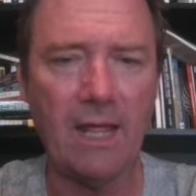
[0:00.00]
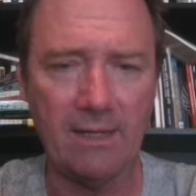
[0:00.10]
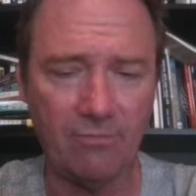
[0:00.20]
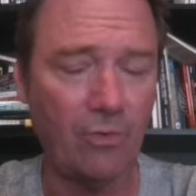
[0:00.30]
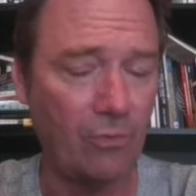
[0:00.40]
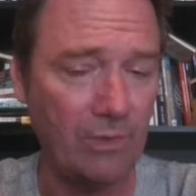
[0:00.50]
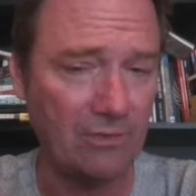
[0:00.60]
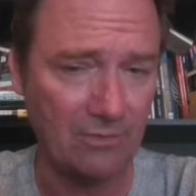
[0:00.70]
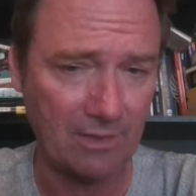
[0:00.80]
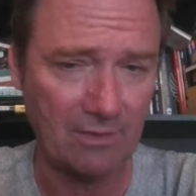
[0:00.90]
and for the
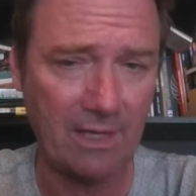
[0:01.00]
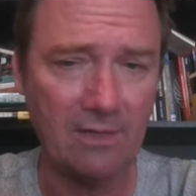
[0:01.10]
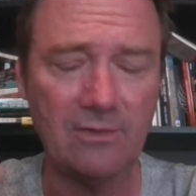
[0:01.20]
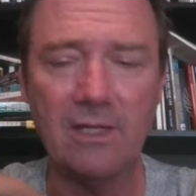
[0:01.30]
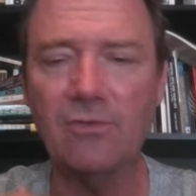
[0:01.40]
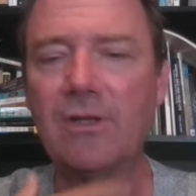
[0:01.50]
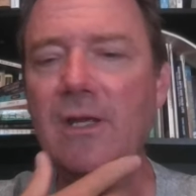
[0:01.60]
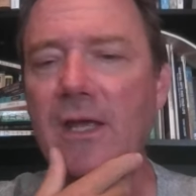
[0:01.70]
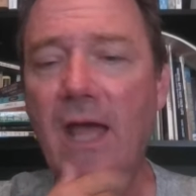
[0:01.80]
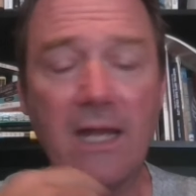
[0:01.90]
reasons that Hayes gives.
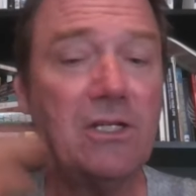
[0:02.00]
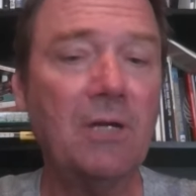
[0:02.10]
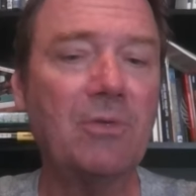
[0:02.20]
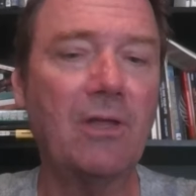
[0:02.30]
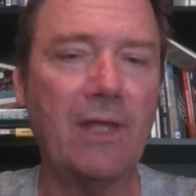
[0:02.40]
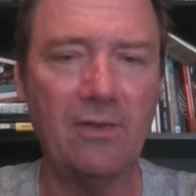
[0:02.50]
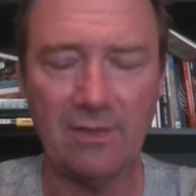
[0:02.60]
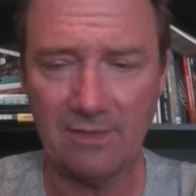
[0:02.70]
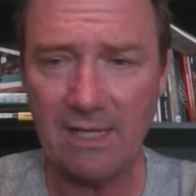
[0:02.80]
And he jumps on that and says,